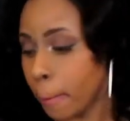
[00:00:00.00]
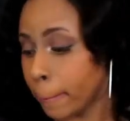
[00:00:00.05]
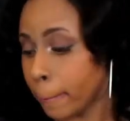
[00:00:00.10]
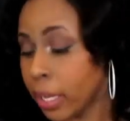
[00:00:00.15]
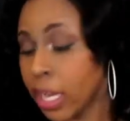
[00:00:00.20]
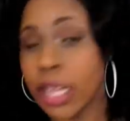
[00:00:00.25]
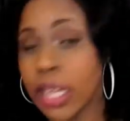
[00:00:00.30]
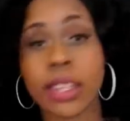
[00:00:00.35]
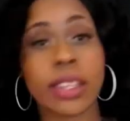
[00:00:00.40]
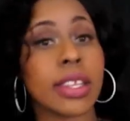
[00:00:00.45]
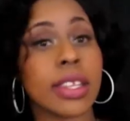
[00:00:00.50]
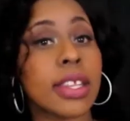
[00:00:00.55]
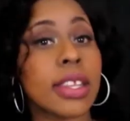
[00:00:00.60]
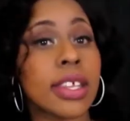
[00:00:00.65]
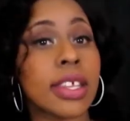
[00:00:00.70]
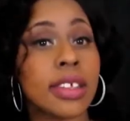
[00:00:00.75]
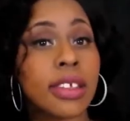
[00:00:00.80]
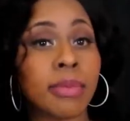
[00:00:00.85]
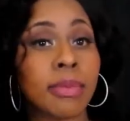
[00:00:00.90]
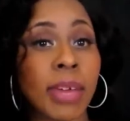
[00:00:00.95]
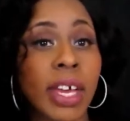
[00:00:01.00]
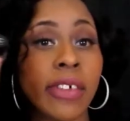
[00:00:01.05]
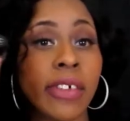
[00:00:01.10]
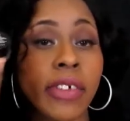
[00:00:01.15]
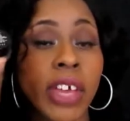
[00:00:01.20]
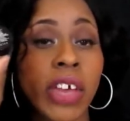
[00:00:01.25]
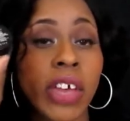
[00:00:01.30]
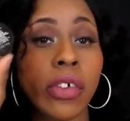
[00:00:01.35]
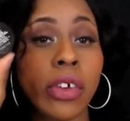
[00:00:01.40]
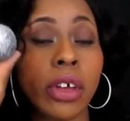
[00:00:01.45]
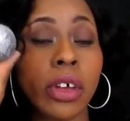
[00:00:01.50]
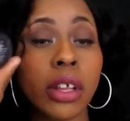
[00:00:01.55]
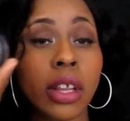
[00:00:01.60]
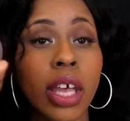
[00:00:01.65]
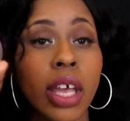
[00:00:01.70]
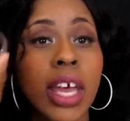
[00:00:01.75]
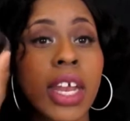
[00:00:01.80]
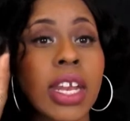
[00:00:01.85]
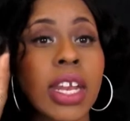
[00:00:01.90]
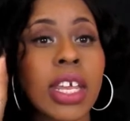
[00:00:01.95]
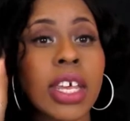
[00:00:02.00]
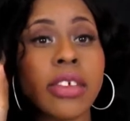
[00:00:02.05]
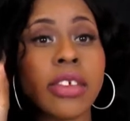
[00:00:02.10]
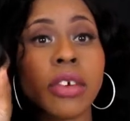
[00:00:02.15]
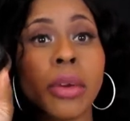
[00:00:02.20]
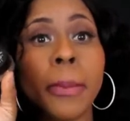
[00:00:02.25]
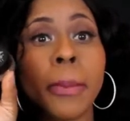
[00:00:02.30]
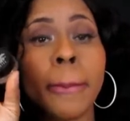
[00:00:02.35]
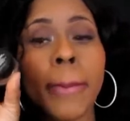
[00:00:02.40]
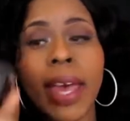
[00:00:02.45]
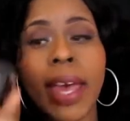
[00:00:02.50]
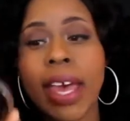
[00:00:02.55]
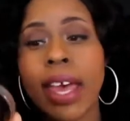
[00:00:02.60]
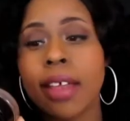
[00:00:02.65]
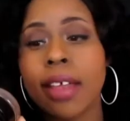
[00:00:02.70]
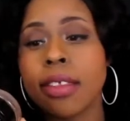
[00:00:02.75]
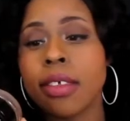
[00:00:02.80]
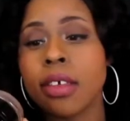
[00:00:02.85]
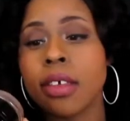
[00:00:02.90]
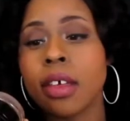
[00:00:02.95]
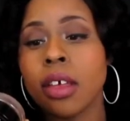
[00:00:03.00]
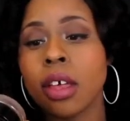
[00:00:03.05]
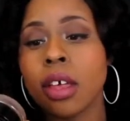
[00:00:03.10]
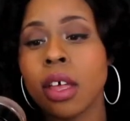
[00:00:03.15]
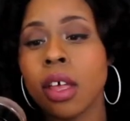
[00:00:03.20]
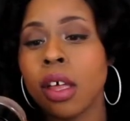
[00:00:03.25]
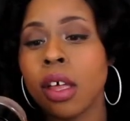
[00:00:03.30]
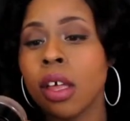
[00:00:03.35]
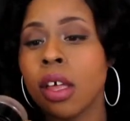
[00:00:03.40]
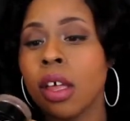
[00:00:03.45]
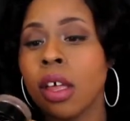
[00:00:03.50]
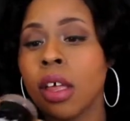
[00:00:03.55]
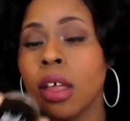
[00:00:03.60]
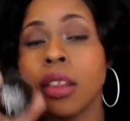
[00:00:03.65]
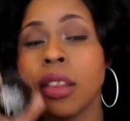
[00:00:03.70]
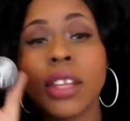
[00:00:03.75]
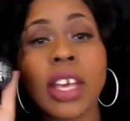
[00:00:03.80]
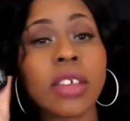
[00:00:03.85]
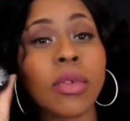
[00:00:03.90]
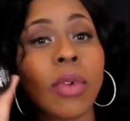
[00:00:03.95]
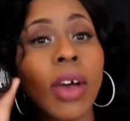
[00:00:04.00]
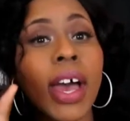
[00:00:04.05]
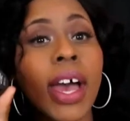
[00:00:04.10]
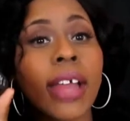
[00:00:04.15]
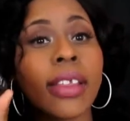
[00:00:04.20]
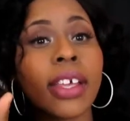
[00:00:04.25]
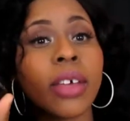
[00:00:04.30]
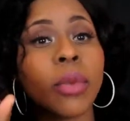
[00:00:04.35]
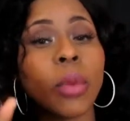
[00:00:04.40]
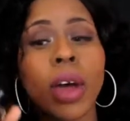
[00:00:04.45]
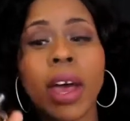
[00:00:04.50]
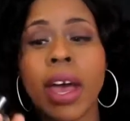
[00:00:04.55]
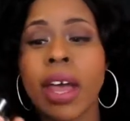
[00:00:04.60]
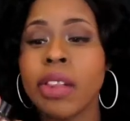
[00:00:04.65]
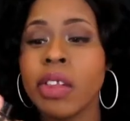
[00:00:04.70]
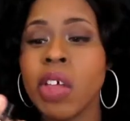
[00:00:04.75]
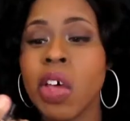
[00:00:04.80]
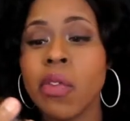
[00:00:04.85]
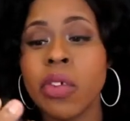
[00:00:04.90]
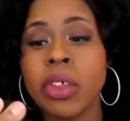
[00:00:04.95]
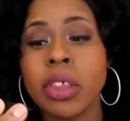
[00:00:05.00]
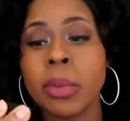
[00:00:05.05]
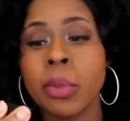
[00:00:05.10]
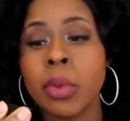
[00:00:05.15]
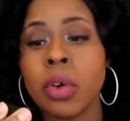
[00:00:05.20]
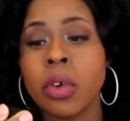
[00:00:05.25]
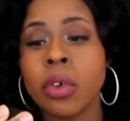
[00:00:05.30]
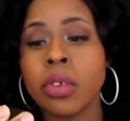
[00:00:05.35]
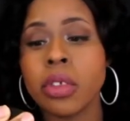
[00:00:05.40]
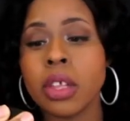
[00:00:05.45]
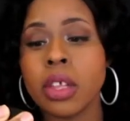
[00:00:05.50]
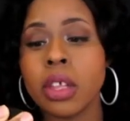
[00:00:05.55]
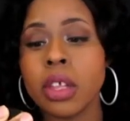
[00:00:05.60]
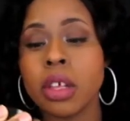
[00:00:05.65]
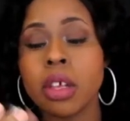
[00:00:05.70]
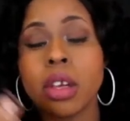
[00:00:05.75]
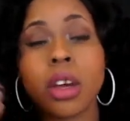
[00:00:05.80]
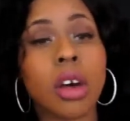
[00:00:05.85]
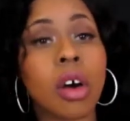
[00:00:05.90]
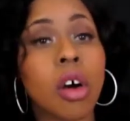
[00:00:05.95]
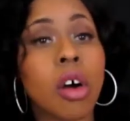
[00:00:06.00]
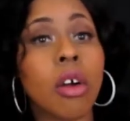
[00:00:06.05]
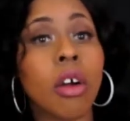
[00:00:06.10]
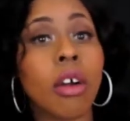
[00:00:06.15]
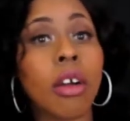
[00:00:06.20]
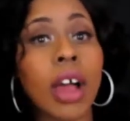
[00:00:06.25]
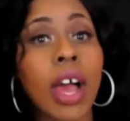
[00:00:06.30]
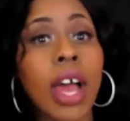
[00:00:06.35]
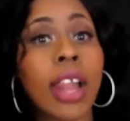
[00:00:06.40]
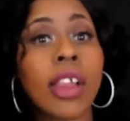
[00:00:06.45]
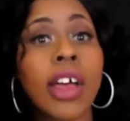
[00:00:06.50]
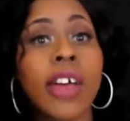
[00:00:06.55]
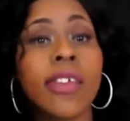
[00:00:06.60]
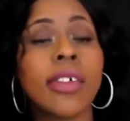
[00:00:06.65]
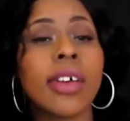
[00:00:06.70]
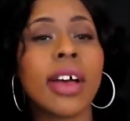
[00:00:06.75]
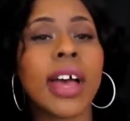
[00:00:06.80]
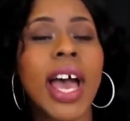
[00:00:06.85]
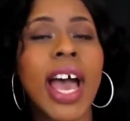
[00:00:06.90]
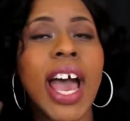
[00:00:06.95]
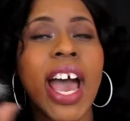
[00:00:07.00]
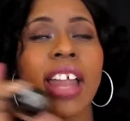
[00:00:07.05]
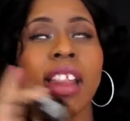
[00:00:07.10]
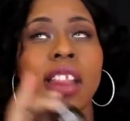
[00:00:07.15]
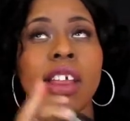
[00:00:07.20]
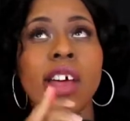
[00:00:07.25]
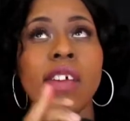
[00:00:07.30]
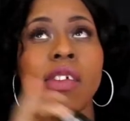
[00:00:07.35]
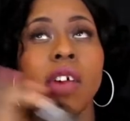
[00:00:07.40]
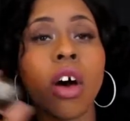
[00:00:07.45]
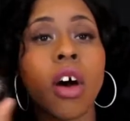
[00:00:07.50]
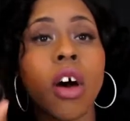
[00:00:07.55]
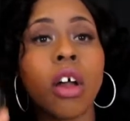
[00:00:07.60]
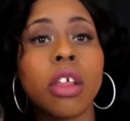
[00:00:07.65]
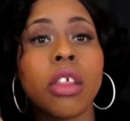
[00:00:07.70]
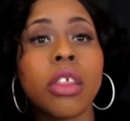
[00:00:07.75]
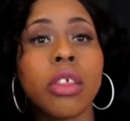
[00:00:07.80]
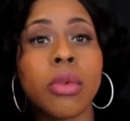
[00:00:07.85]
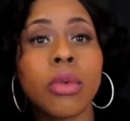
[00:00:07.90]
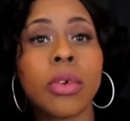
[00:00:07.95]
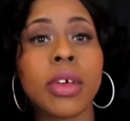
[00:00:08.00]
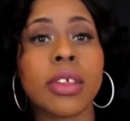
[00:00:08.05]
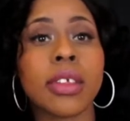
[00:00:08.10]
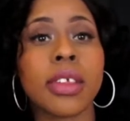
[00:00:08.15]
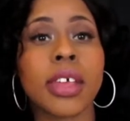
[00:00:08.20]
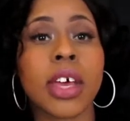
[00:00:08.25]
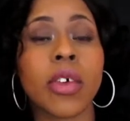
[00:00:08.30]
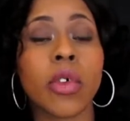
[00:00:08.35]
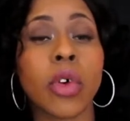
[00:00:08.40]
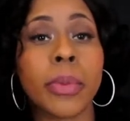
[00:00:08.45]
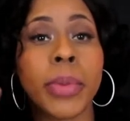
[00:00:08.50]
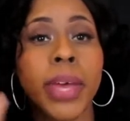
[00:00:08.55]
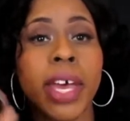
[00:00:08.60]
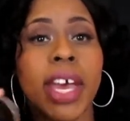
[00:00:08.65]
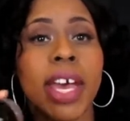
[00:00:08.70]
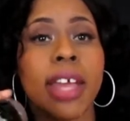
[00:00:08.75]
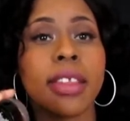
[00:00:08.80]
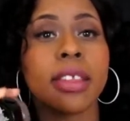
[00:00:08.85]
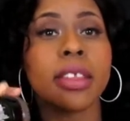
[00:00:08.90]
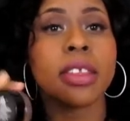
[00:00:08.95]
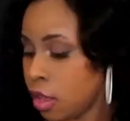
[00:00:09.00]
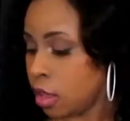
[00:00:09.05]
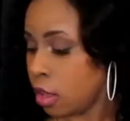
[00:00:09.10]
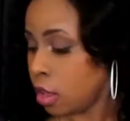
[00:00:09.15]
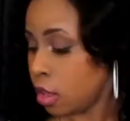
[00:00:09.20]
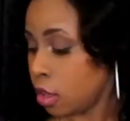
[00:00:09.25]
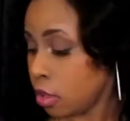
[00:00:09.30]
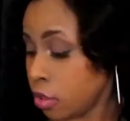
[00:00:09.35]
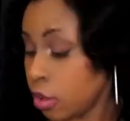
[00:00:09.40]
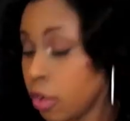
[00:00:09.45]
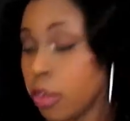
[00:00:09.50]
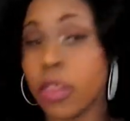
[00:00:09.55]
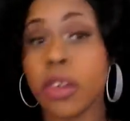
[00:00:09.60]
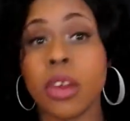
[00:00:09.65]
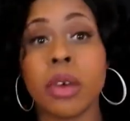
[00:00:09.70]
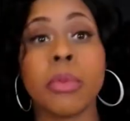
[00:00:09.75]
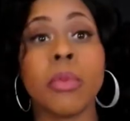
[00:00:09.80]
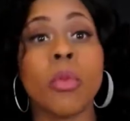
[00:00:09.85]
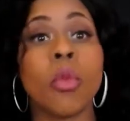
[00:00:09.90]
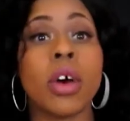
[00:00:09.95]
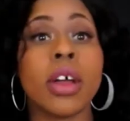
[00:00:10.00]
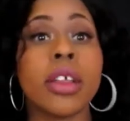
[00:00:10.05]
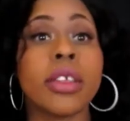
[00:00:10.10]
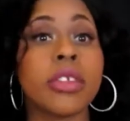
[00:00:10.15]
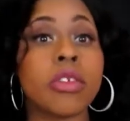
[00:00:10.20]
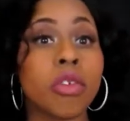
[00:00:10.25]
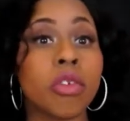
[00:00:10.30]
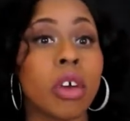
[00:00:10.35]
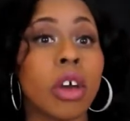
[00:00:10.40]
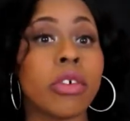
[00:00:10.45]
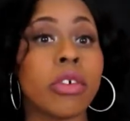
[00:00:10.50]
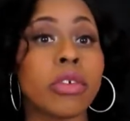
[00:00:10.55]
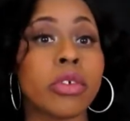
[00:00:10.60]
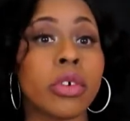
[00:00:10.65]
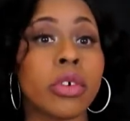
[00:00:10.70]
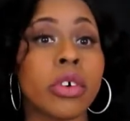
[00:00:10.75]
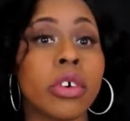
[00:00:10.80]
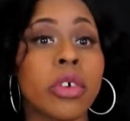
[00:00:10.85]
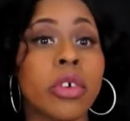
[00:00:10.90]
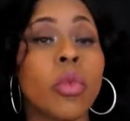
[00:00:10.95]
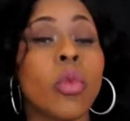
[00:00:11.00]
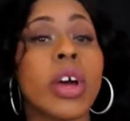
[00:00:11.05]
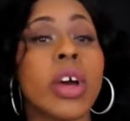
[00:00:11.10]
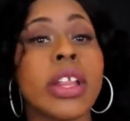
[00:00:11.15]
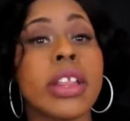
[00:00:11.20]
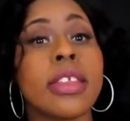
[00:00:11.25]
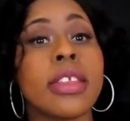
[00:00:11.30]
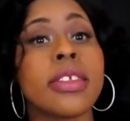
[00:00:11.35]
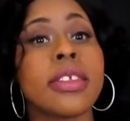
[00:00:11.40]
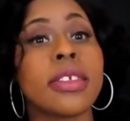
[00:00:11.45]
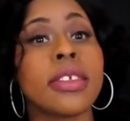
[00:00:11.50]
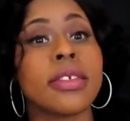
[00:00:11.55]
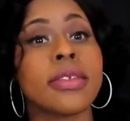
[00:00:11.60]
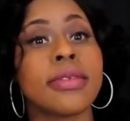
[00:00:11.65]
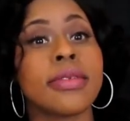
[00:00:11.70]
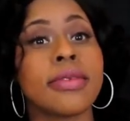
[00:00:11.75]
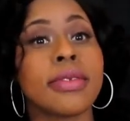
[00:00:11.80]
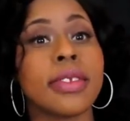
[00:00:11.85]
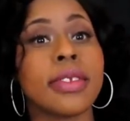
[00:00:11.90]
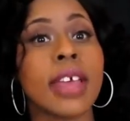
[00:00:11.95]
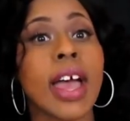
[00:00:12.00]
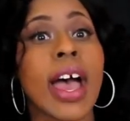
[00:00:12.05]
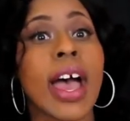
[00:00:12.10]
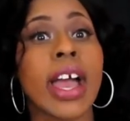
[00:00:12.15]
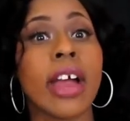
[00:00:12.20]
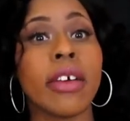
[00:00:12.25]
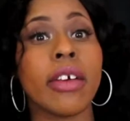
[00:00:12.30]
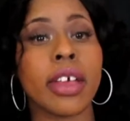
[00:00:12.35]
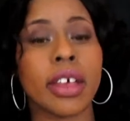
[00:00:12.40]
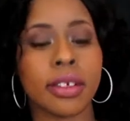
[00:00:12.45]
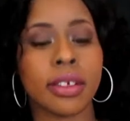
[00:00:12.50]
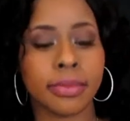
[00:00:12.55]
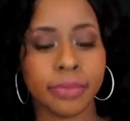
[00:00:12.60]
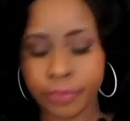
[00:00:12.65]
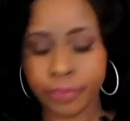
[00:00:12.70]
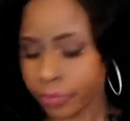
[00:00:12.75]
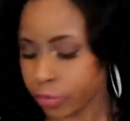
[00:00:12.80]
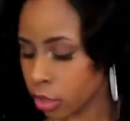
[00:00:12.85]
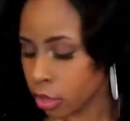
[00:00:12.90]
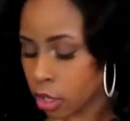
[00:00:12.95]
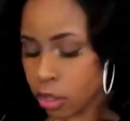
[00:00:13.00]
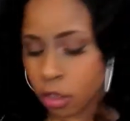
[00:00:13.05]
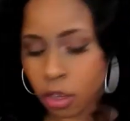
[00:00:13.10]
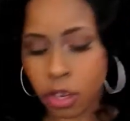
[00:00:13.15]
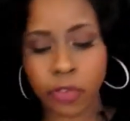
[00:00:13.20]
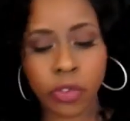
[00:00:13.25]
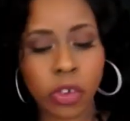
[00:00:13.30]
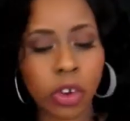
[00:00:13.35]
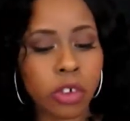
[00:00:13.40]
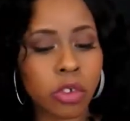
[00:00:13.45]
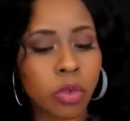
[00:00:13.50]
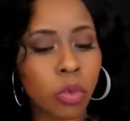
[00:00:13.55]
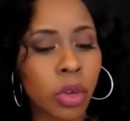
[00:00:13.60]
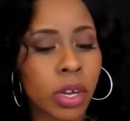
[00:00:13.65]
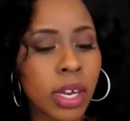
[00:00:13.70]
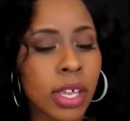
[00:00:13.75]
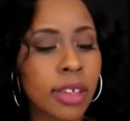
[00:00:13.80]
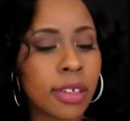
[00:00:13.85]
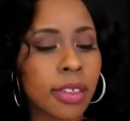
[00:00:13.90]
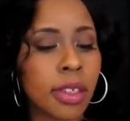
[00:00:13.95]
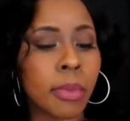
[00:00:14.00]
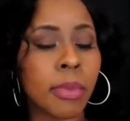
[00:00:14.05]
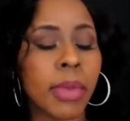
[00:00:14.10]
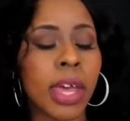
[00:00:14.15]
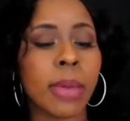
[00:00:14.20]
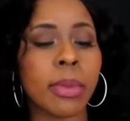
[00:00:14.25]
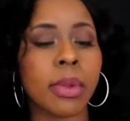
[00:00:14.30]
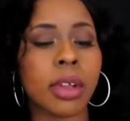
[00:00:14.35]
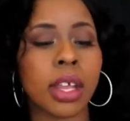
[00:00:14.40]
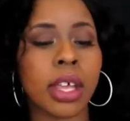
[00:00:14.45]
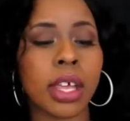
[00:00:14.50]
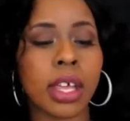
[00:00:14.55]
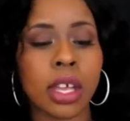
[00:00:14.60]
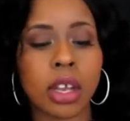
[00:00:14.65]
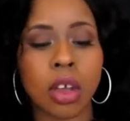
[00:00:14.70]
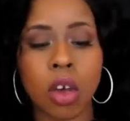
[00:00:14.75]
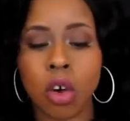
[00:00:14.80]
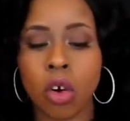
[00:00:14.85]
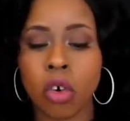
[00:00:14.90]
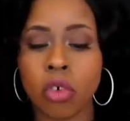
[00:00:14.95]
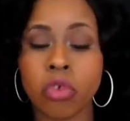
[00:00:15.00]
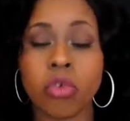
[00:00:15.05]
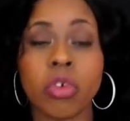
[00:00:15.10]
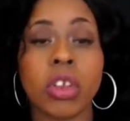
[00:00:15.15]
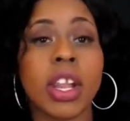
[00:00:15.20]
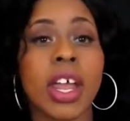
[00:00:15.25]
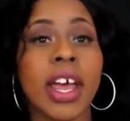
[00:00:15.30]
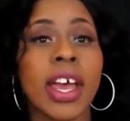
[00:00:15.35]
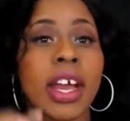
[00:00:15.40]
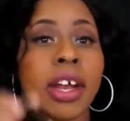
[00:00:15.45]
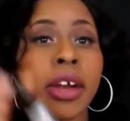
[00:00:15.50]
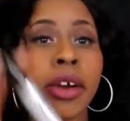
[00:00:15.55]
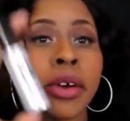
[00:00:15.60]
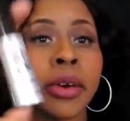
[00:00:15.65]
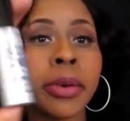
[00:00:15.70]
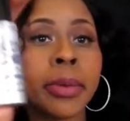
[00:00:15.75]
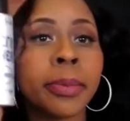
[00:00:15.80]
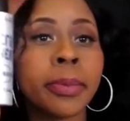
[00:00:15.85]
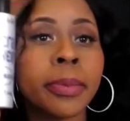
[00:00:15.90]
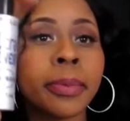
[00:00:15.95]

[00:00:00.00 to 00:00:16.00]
But this is my favorite, and these are matte. That's why I love it the most. Or I love all of the ones that were matte. So one's drugstore, one's higher end. So the first one is the Maybelline Ultra Liner.